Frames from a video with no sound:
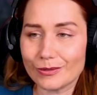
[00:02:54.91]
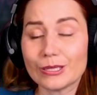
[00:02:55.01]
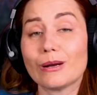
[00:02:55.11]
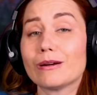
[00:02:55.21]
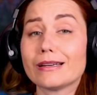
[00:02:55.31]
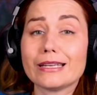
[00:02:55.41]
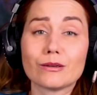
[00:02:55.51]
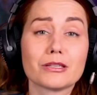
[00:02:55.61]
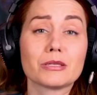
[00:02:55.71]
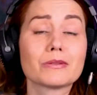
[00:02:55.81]
You could already
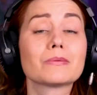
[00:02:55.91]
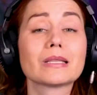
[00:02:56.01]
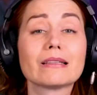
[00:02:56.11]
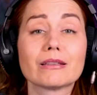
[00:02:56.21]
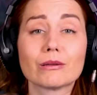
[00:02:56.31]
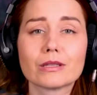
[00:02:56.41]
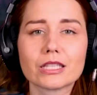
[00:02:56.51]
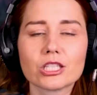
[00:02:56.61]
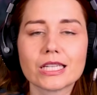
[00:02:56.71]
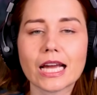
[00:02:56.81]
hear when she was really little
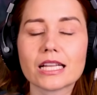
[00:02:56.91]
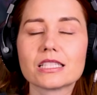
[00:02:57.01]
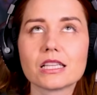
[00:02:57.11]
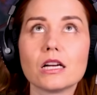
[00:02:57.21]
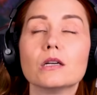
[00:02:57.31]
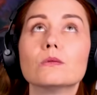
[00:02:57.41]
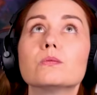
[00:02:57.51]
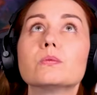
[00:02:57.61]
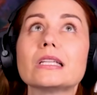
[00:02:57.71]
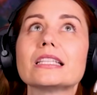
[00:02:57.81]
that she had a
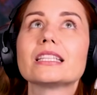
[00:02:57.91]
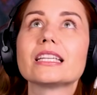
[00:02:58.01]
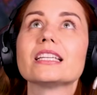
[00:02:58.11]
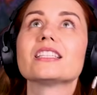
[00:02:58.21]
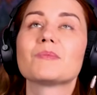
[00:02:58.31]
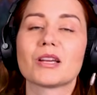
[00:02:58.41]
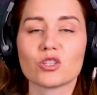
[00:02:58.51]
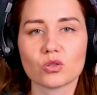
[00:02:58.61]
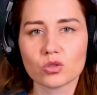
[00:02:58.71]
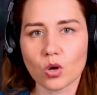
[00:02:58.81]
really
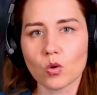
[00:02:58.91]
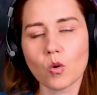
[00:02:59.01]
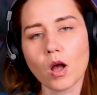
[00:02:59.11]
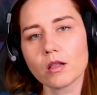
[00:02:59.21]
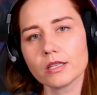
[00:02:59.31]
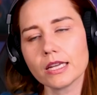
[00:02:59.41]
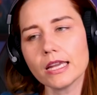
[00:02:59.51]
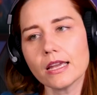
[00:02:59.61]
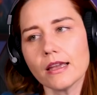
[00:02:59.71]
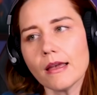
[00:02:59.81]
special tone
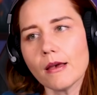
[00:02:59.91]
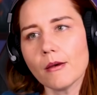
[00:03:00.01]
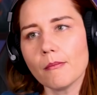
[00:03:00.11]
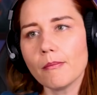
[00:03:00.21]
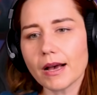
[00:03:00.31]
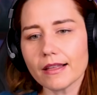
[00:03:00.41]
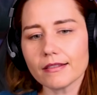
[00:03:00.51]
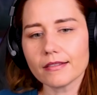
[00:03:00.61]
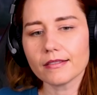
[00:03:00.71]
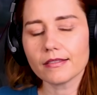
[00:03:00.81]
quality,
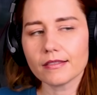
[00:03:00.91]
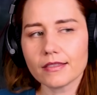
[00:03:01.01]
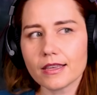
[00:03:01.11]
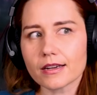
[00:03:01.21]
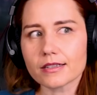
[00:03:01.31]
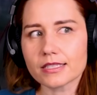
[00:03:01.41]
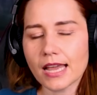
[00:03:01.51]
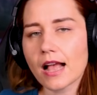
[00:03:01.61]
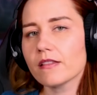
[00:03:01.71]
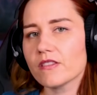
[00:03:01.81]
but there's
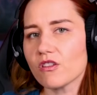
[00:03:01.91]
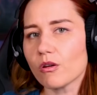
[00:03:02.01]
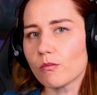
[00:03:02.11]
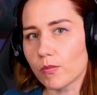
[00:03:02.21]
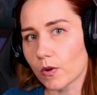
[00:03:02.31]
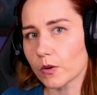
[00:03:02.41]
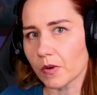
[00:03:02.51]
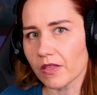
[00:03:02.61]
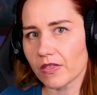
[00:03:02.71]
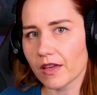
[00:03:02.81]
talent that you're born
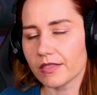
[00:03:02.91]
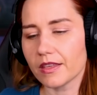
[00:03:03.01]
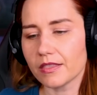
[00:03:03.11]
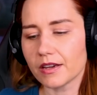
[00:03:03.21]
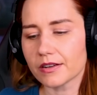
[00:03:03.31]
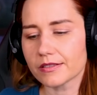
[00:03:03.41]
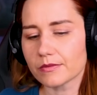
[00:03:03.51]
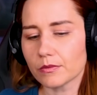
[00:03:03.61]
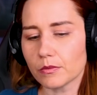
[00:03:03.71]
with, and then there's